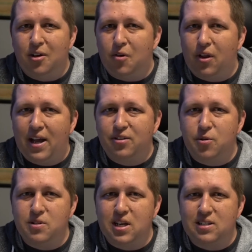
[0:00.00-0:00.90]
Over the last
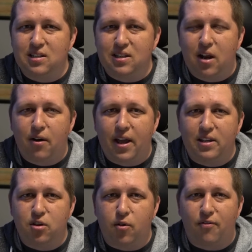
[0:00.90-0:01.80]
two seasons, the ERA
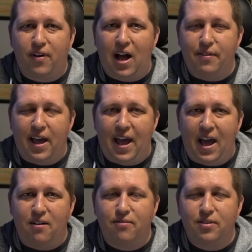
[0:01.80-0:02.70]
is over
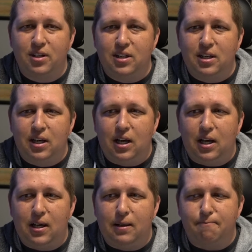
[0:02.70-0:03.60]

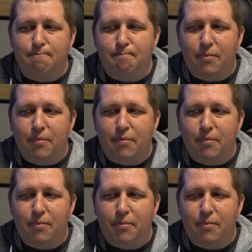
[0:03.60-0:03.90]
5.5.